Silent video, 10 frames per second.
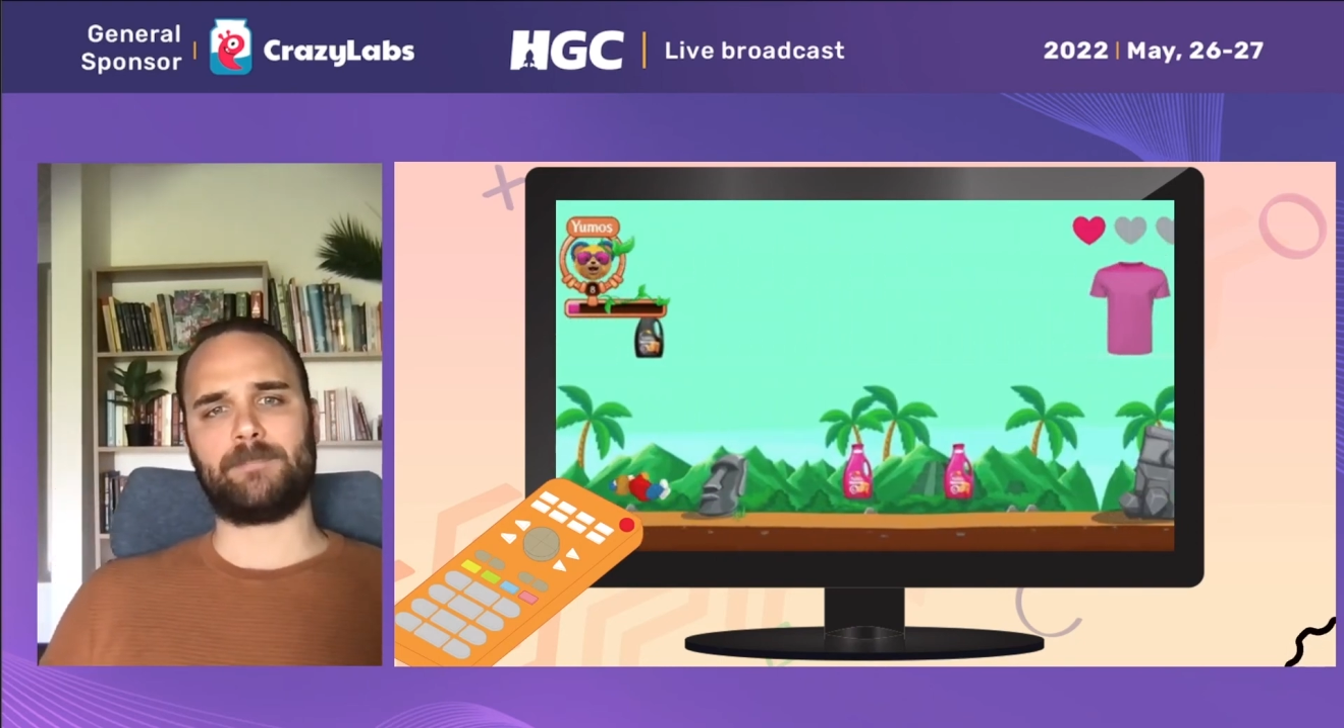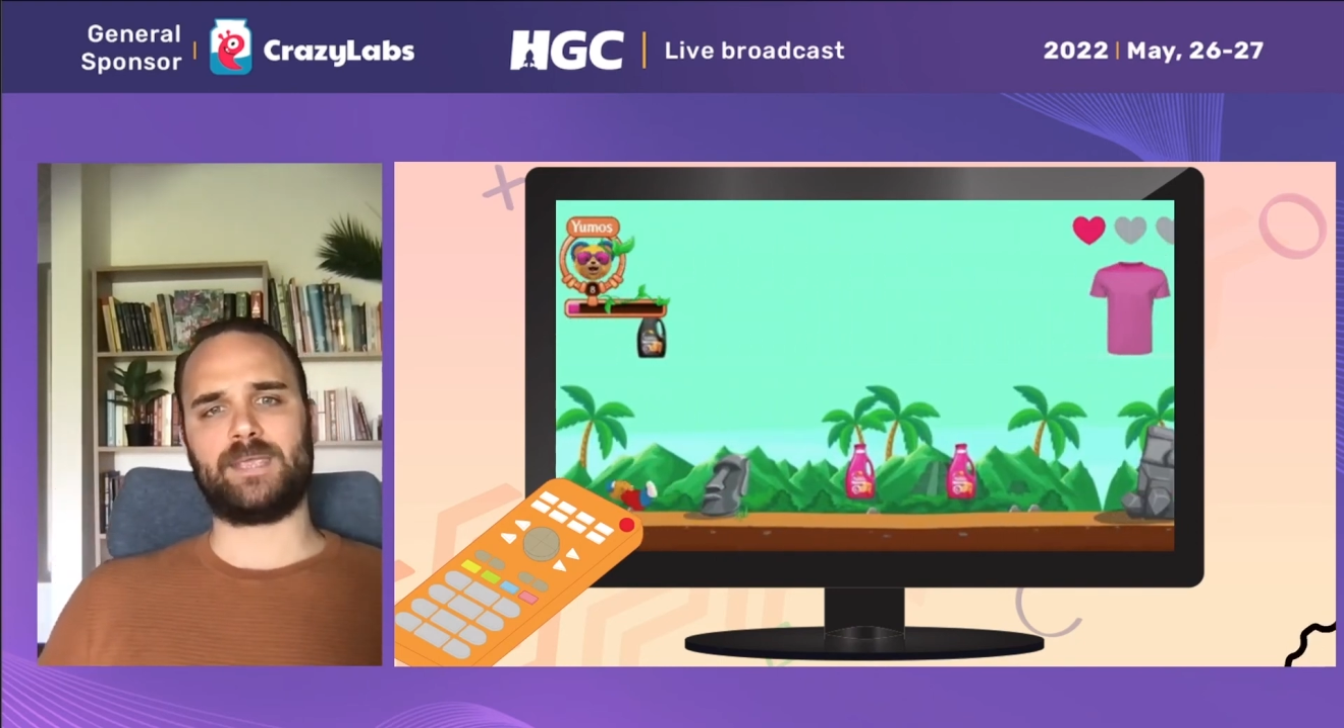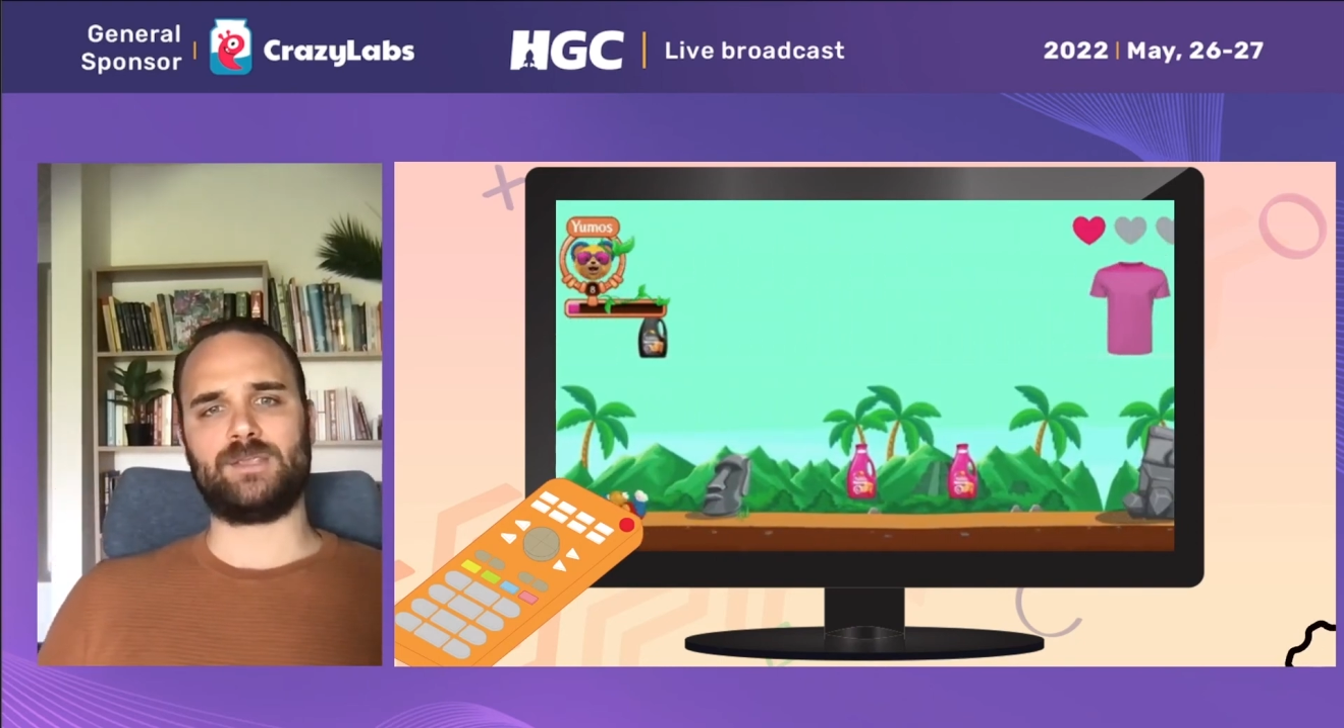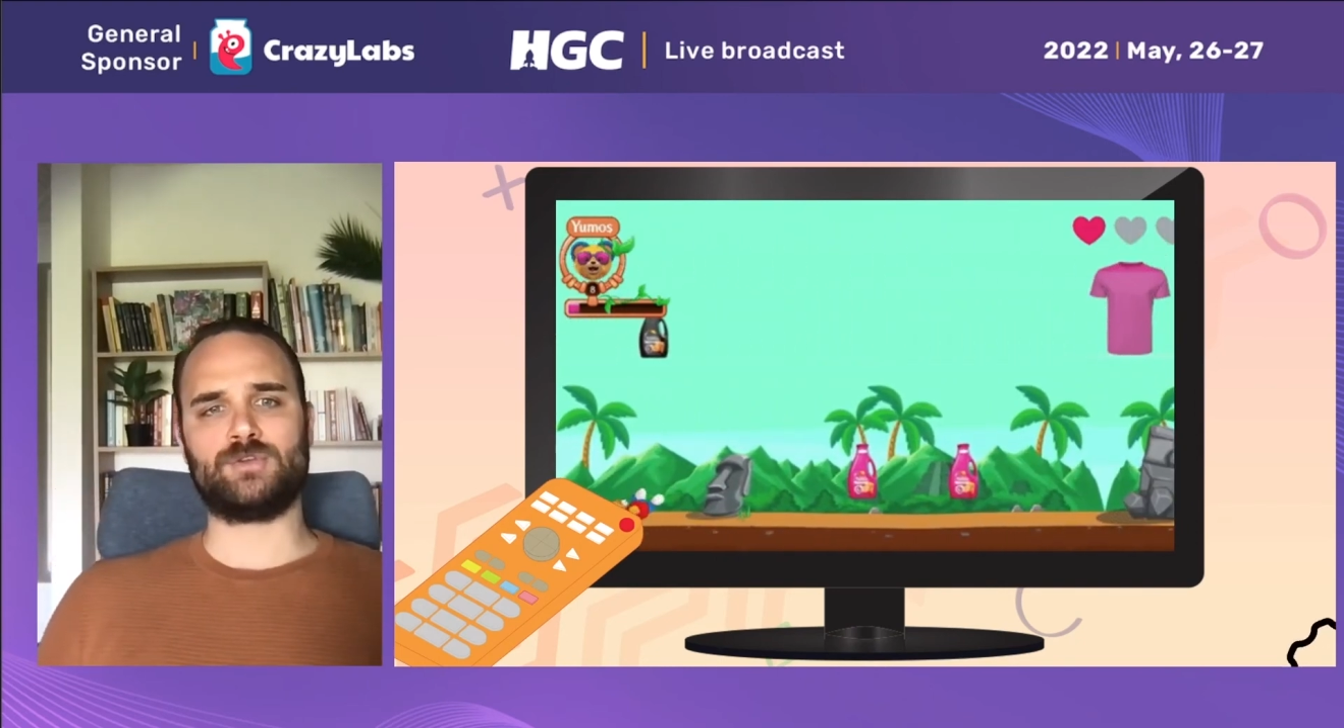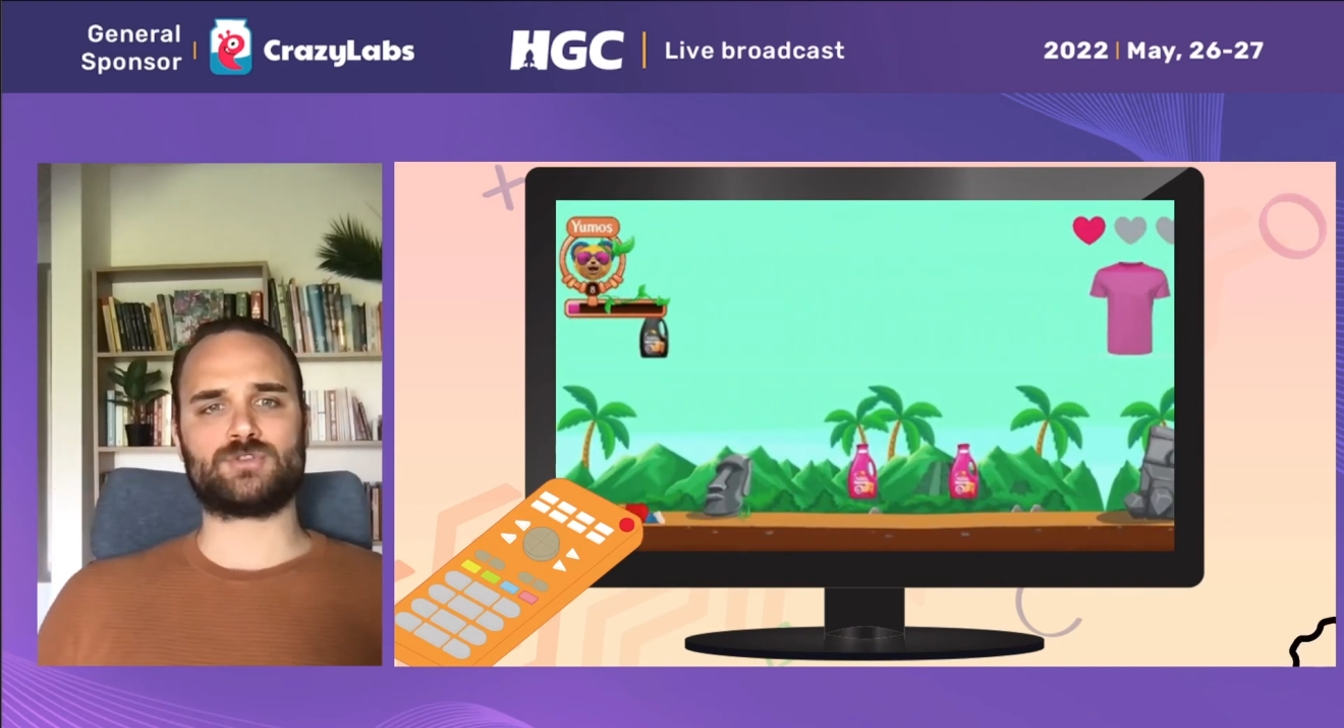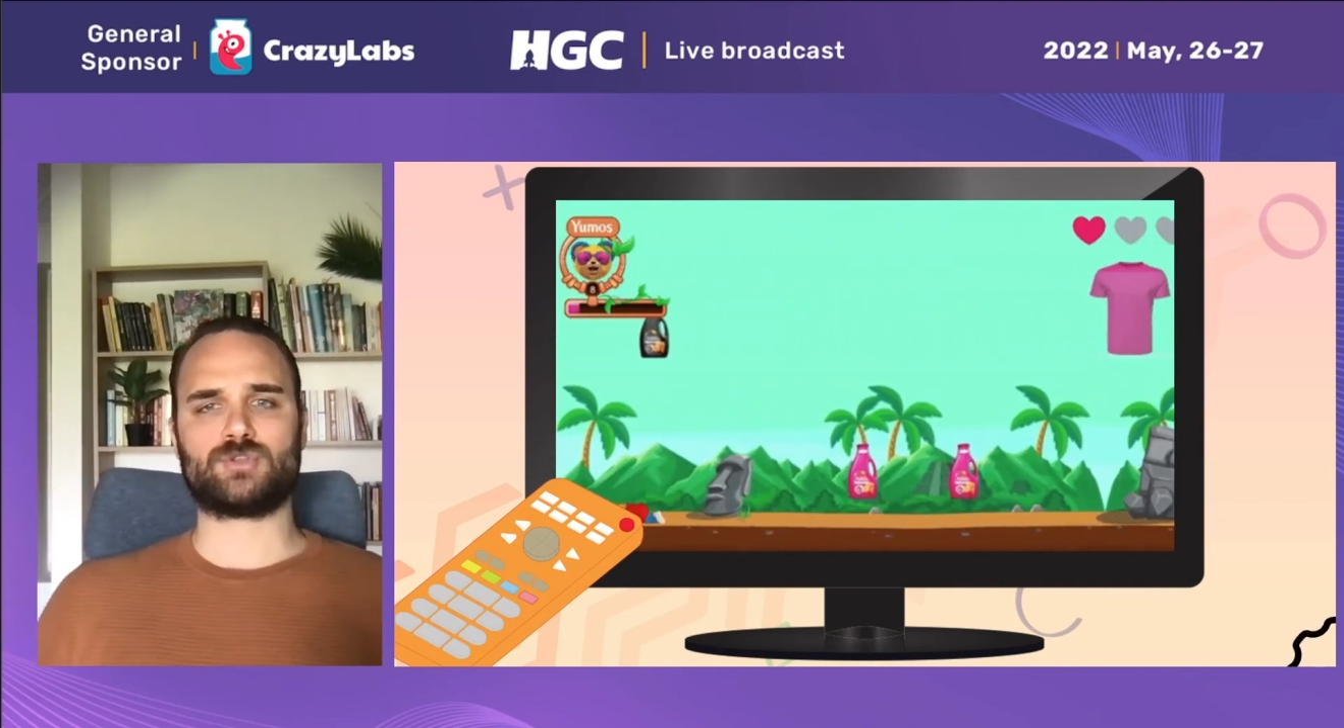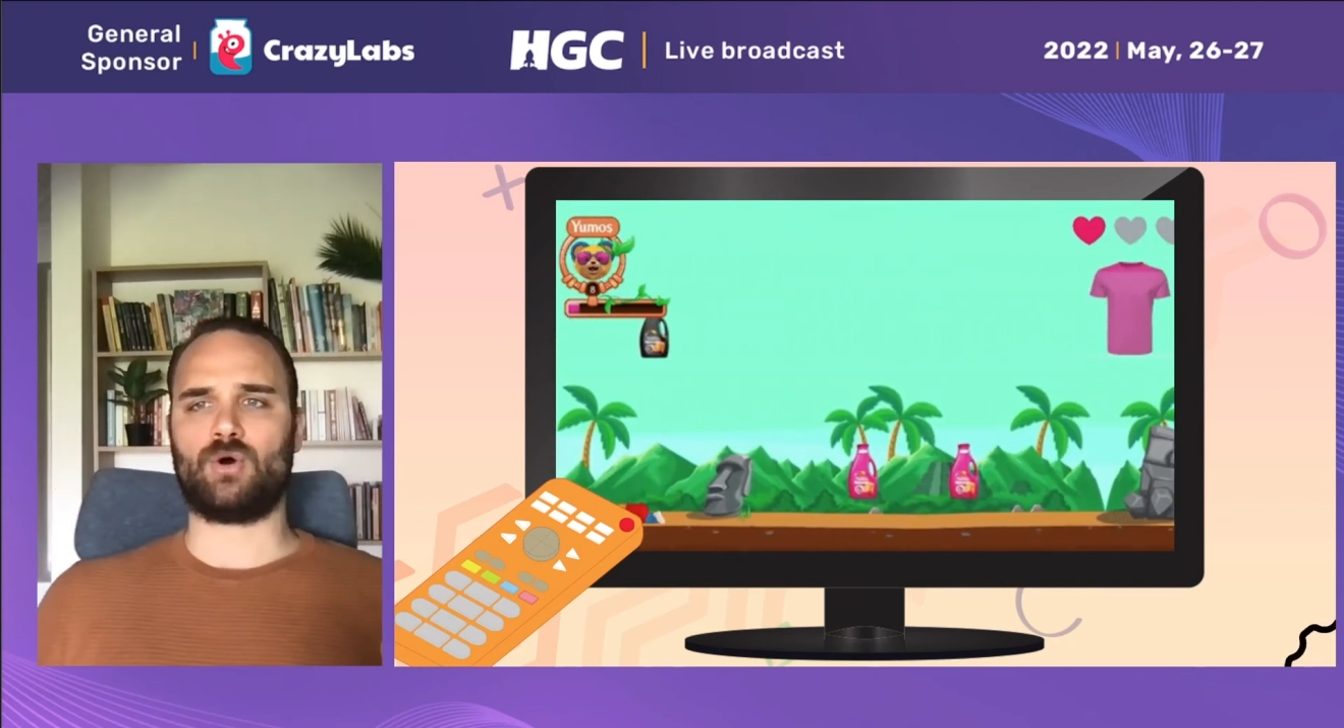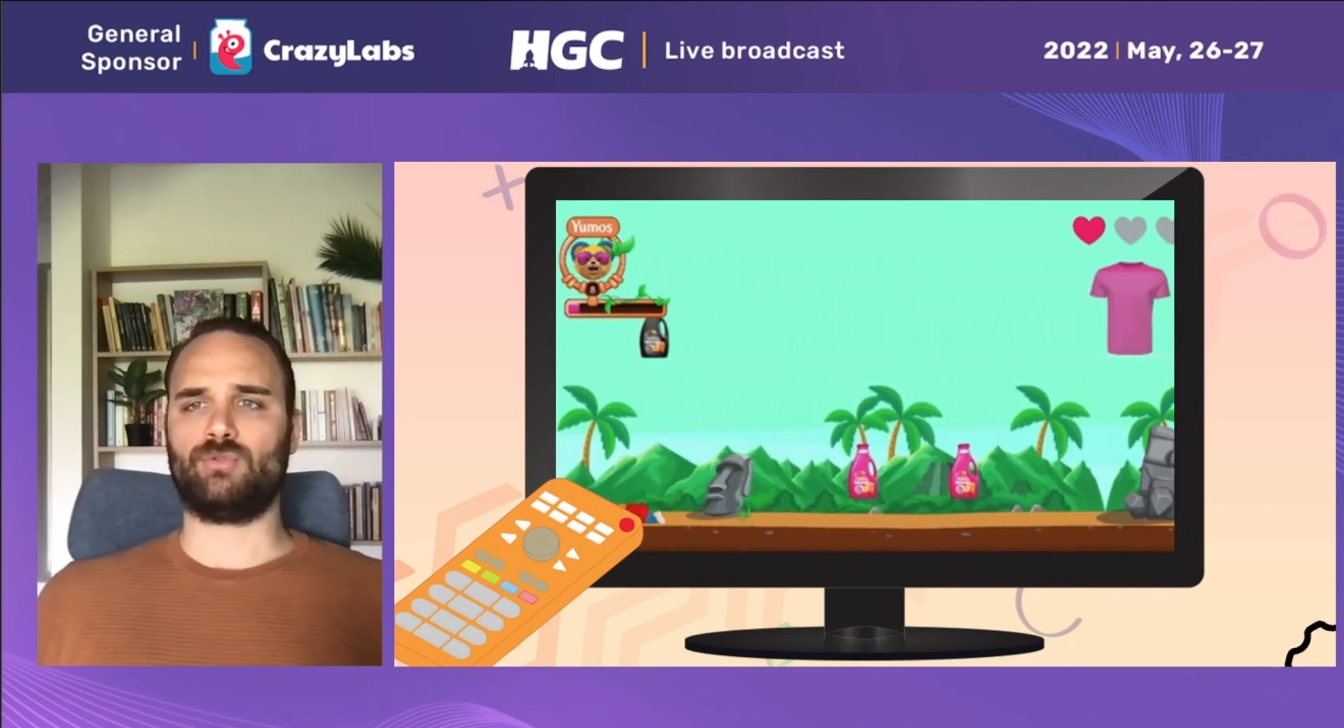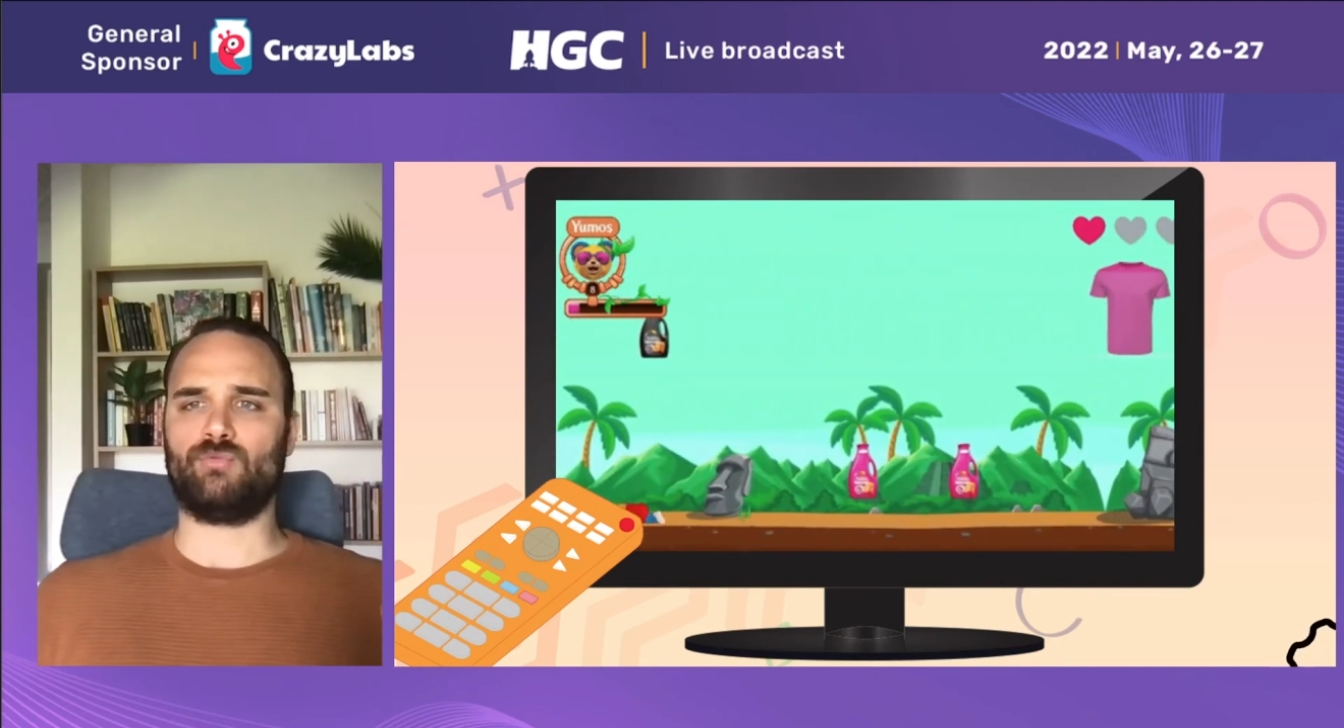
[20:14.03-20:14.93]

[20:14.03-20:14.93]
be used on